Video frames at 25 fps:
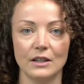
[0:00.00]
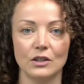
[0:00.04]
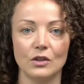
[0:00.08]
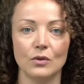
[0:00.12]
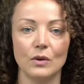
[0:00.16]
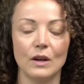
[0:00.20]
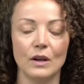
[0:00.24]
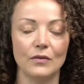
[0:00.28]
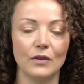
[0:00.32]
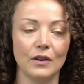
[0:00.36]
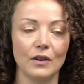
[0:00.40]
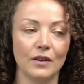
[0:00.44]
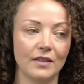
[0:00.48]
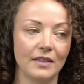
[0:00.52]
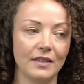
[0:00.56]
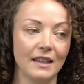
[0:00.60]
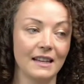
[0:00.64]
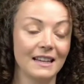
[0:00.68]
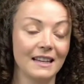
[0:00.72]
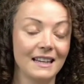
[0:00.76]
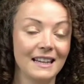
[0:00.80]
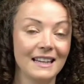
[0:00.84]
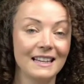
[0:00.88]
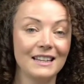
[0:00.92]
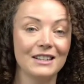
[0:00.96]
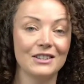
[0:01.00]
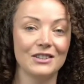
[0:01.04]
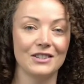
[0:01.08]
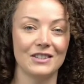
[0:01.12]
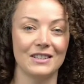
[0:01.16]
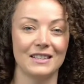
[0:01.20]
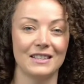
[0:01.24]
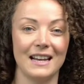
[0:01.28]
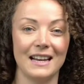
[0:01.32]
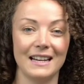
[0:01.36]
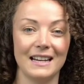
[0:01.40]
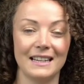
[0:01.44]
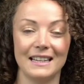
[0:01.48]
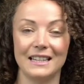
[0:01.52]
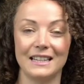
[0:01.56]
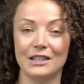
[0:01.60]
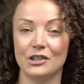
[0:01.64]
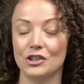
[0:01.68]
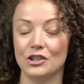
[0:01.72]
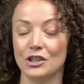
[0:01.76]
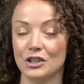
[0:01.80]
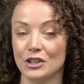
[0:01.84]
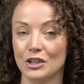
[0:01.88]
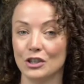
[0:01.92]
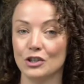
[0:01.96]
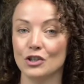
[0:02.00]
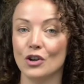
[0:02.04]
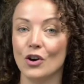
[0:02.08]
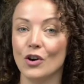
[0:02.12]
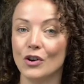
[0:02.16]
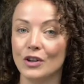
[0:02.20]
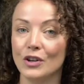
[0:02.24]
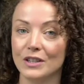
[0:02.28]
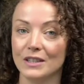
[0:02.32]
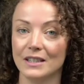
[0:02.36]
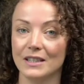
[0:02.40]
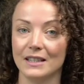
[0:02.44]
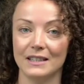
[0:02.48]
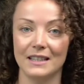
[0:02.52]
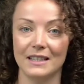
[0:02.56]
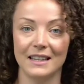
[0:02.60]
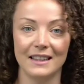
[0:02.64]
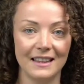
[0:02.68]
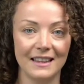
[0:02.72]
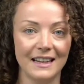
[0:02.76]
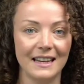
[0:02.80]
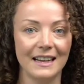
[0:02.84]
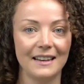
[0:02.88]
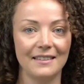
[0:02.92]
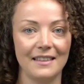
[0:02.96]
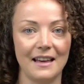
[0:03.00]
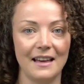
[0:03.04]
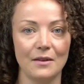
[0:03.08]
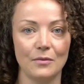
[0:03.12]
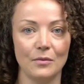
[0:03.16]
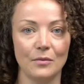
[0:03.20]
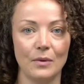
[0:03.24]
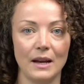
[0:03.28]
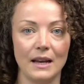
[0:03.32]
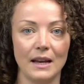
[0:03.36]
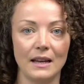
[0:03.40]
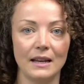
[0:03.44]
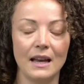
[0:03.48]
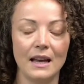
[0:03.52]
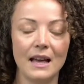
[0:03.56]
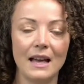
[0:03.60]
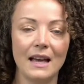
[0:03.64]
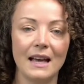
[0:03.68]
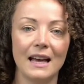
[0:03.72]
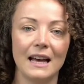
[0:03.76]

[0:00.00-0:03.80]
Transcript: So if you're thinking you're stuck, it's just a choice to think that way.